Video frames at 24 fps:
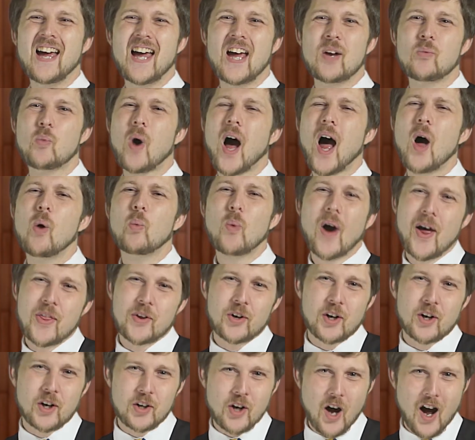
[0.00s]
And while
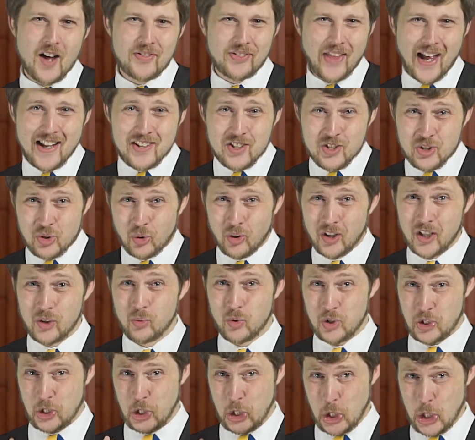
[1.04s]
whether or not that story
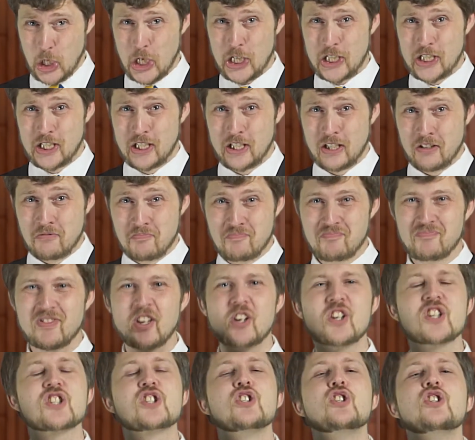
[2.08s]
was good,
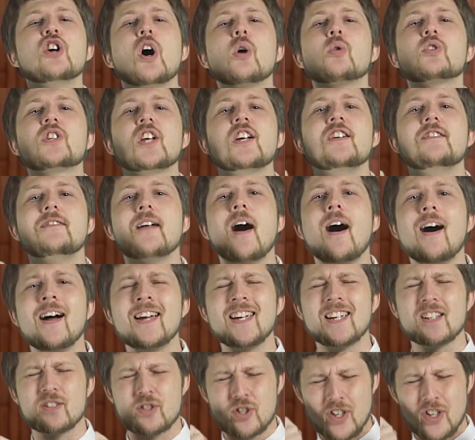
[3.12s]
there is no denying